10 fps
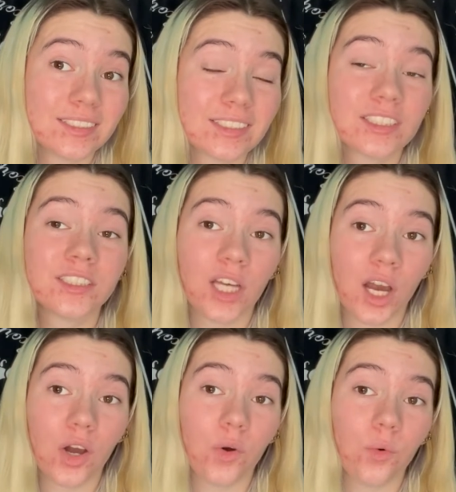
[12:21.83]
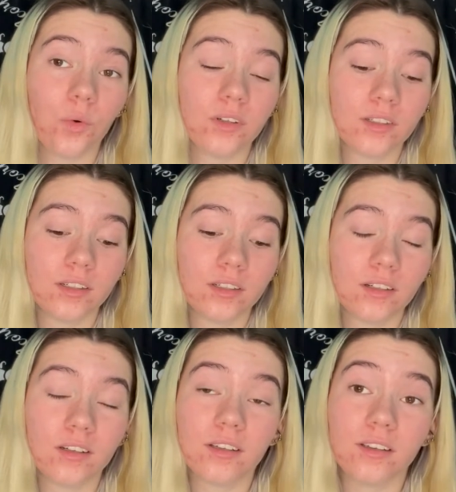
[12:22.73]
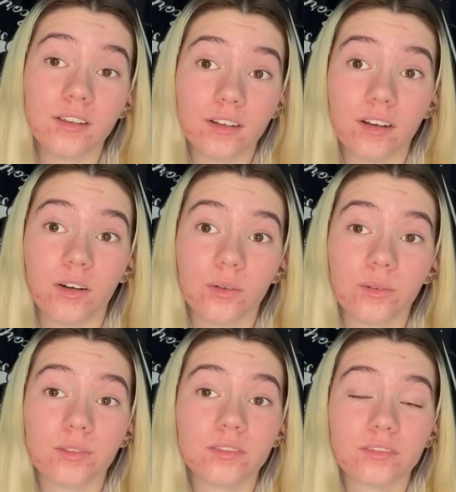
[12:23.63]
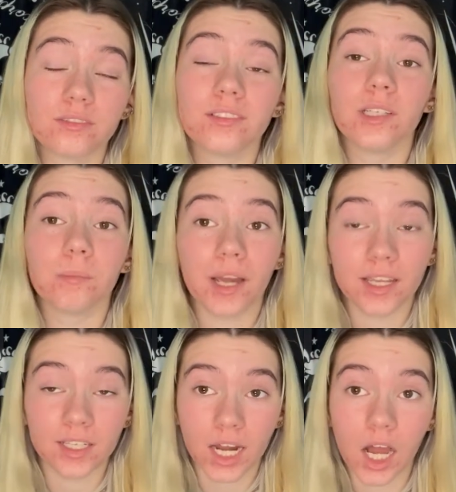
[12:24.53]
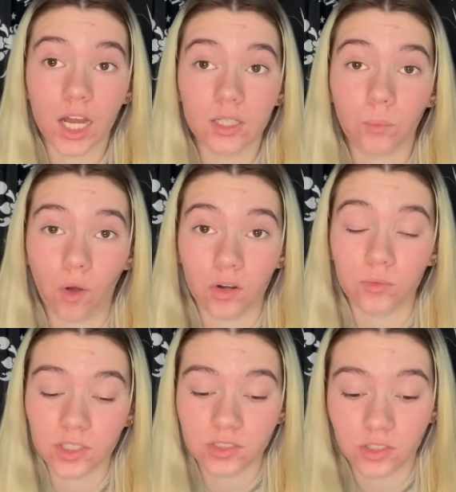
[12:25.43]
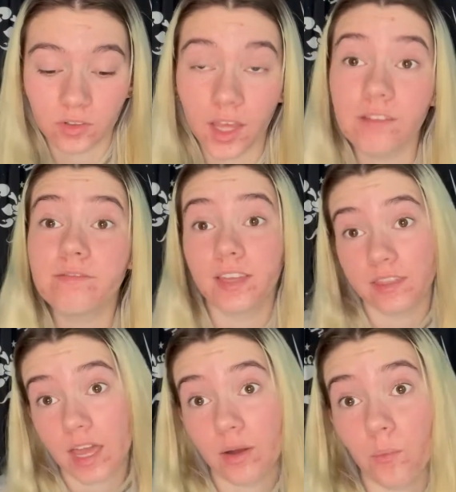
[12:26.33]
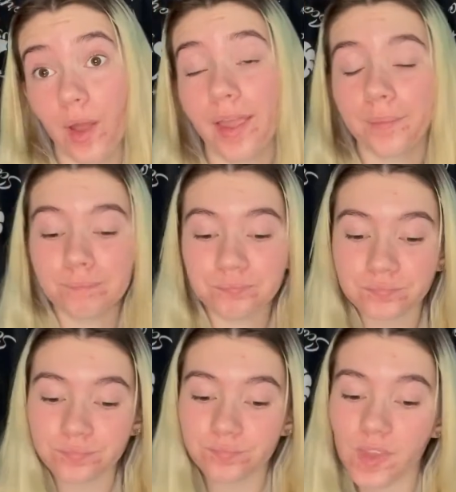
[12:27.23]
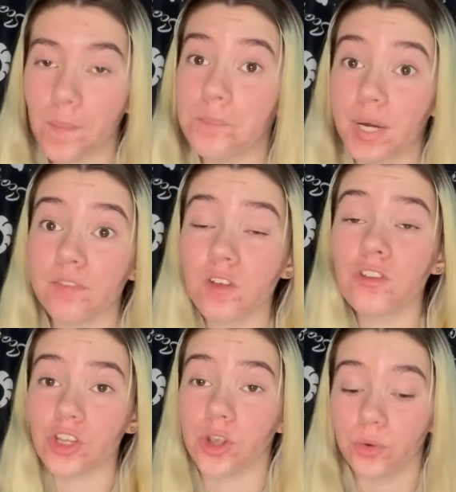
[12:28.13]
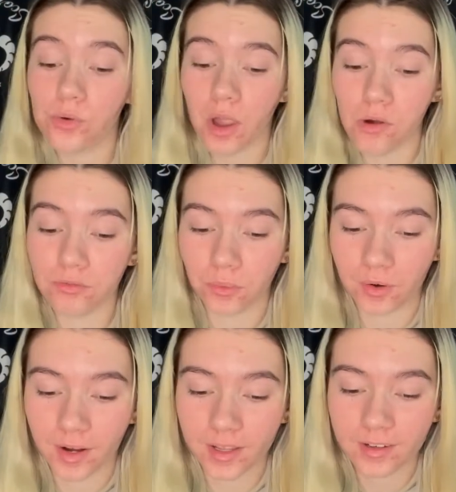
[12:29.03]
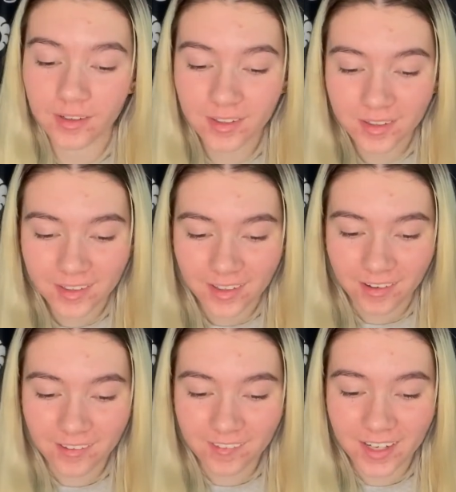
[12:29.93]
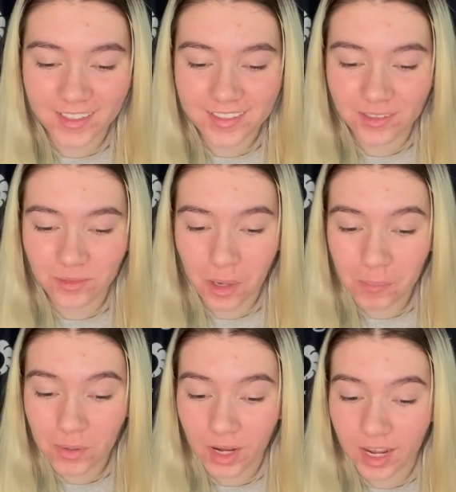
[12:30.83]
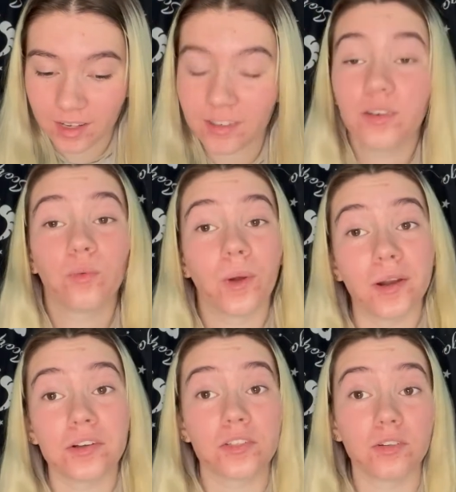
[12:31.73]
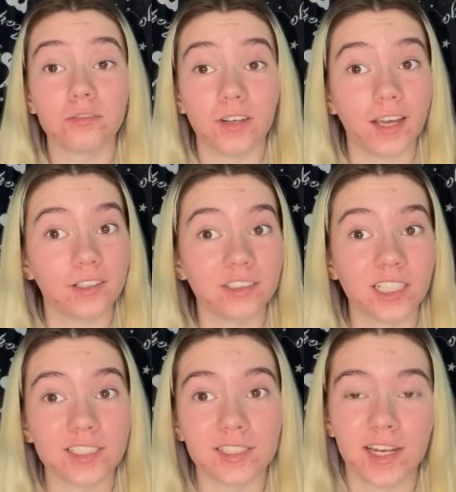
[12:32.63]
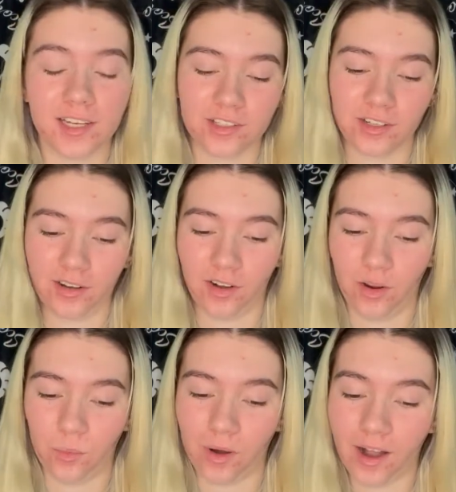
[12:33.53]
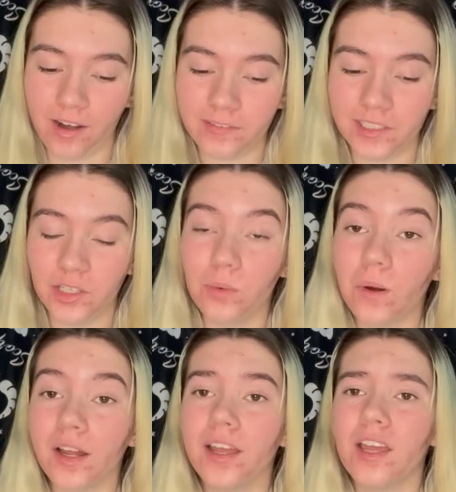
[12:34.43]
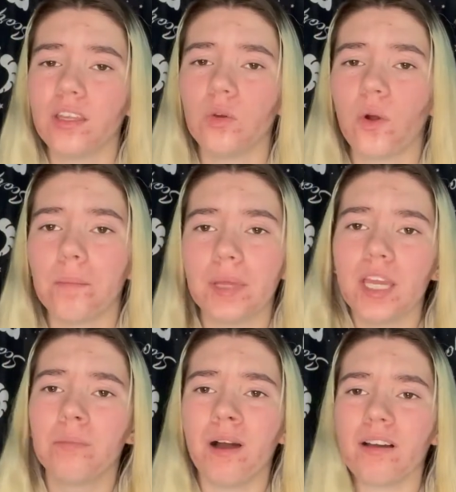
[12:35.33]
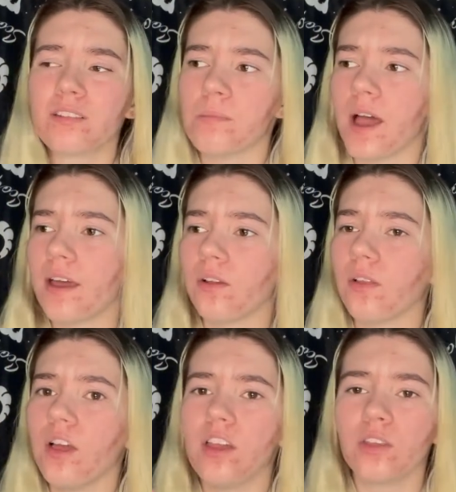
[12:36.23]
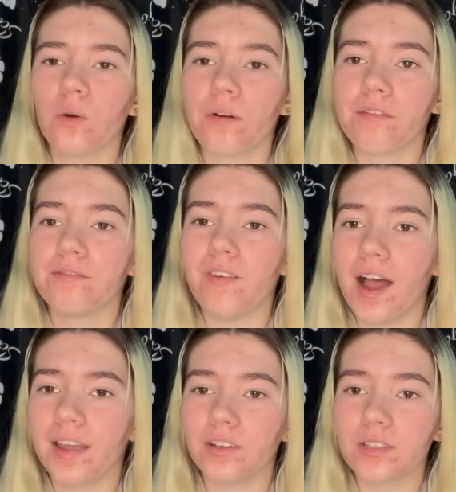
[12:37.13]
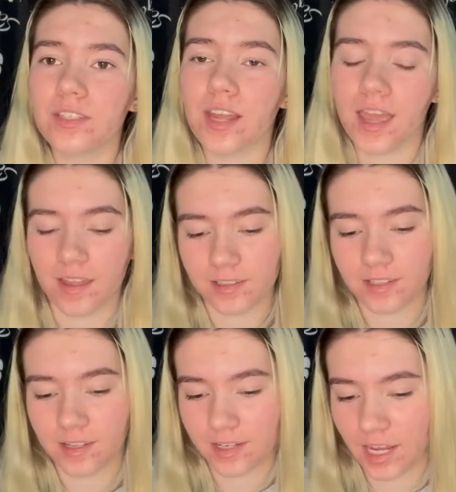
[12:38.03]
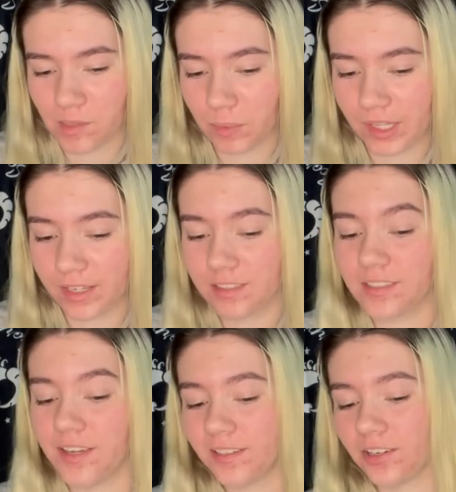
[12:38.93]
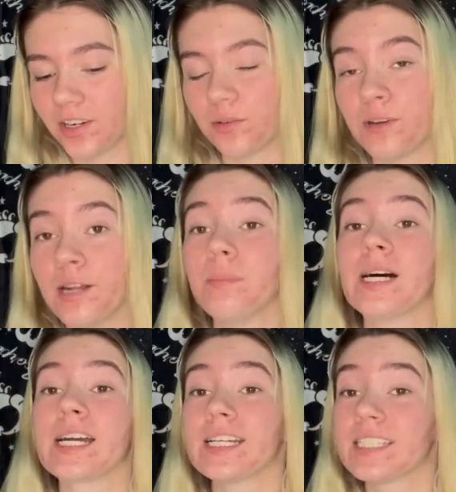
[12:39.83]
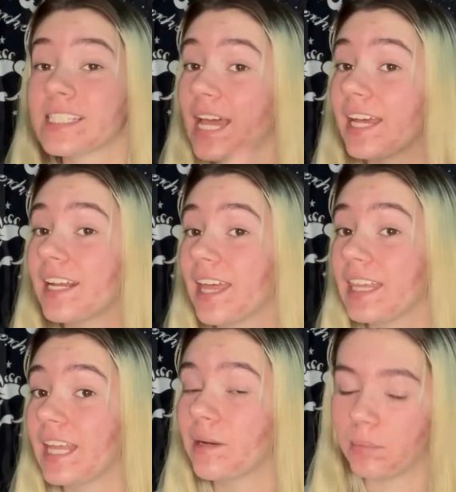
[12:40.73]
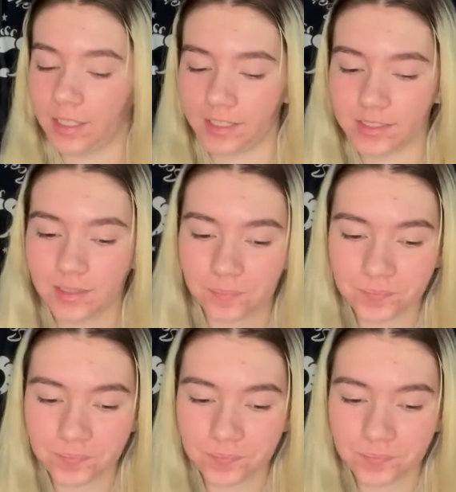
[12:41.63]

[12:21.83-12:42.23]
So, you know, you might not want to risk your life in that way. But if you do, go for it. All right, so number 8, where is your final destination? Wherever you want your big boss battle, your final stand to take place, you're going to read a book set in that place.